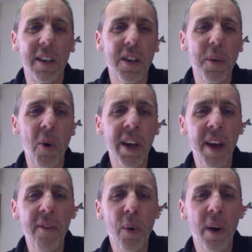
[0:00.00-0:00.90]
Good morning,
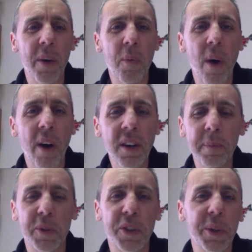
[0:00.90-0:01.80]
everyone, and
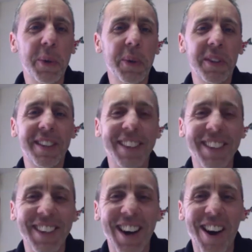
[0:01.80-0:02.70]
welcome to
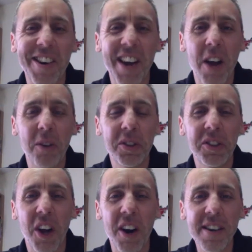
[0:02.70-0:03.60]
our Now
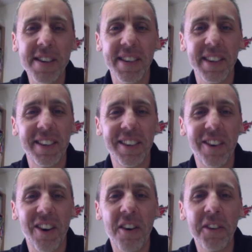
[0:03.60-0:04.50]
Start
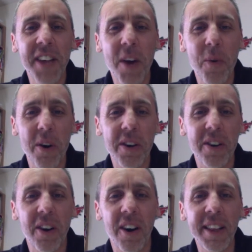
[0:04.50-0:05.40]
All Network
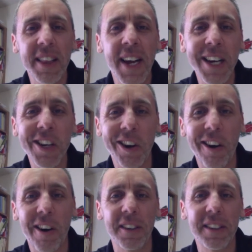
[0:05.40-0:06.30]
online
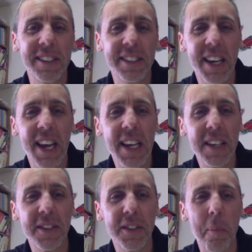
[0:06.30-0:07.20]
call. Today
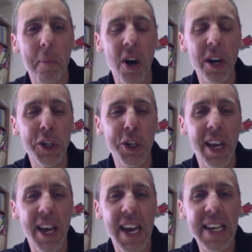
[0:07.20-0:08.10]
is March
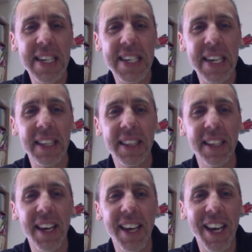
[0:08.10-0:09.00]
18th,
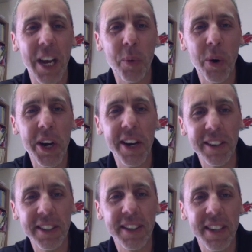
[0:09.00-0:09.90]
and we're
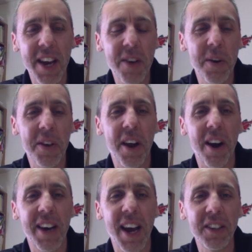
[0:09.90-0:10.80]
here today with
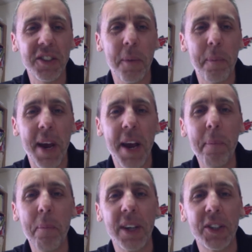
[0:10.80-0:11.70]
our guest,
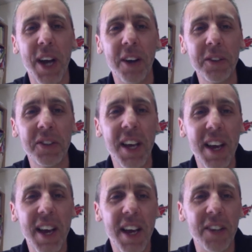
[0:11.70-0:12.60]
Pam Bridgehouse.
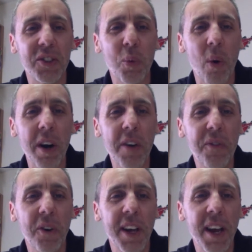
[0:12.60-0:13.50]
It's
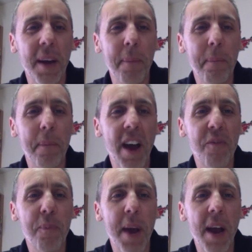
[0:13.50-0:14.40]
wonderful to have,
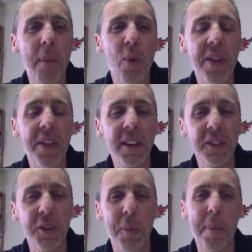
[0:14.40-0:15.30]
have Pam with
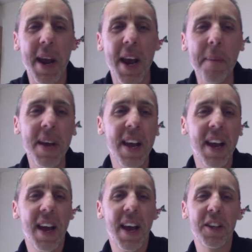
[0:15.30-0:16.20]
us. Pam
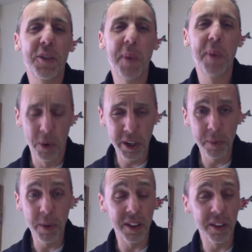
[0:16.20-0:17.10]
has been
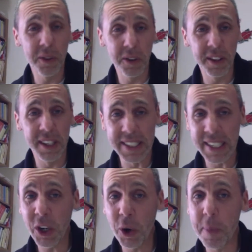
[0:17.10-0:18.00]
working with Lutheran
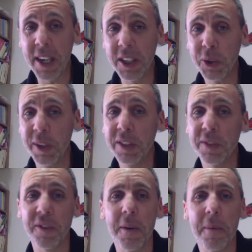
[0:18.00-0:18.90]
Latino Ministries
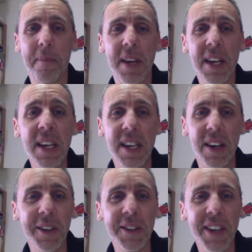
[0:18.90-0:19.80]
for many
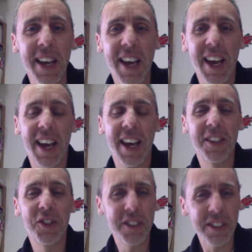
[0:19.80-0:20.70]
years,
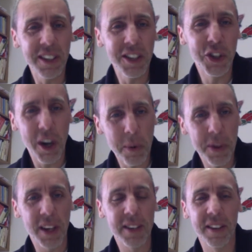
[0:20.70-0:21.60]
and she's going to share with
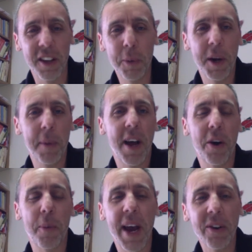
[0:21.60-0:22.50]
us a little bit about
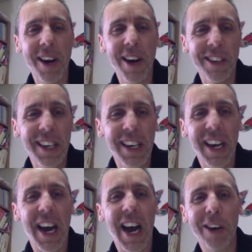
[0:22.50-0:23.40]
her background
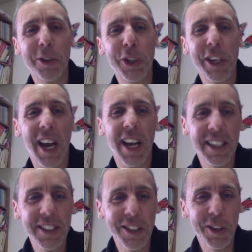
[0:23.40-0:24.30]
uh, how she got
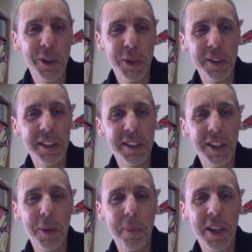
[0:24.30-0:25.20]
into Lutheran
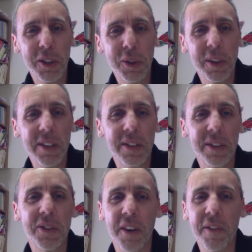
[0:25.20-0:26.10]
Latino Ministries and
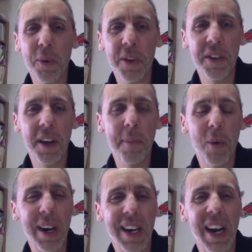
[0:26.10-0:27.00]
serving with them,
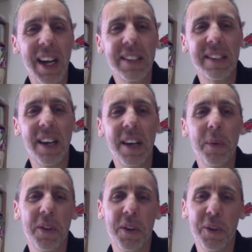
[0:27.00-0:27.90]
what God's done
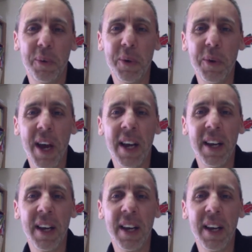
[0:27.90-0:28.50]
with her through that,